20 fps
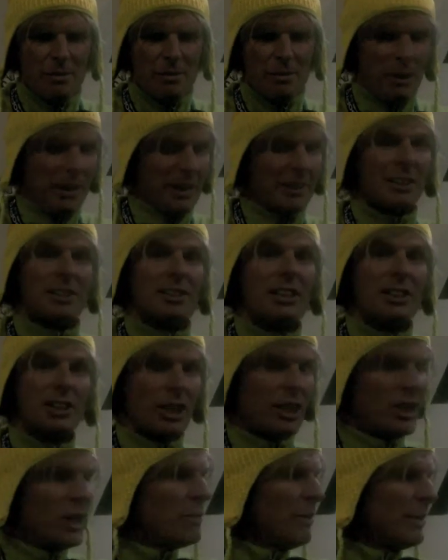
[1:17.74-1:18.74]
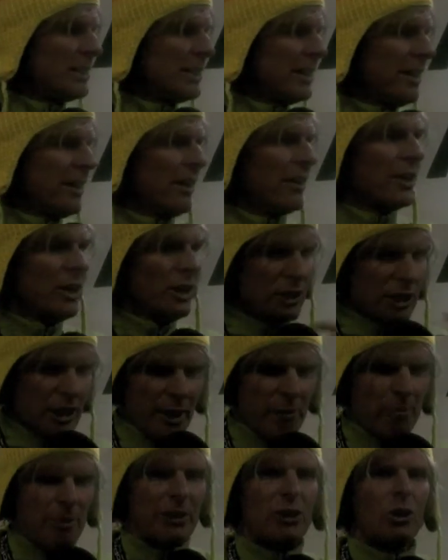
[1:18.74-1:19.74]
Because it's such a good material. Usually
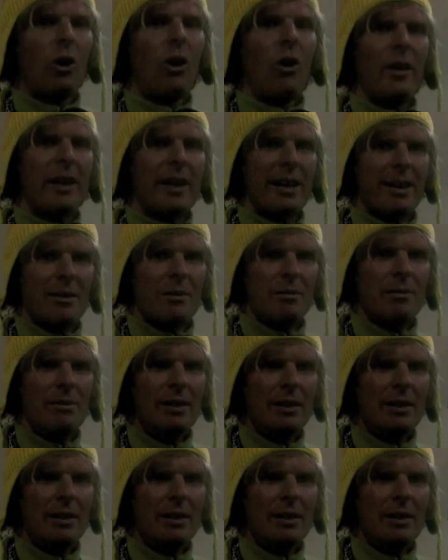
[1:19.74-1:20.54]
a petroleum,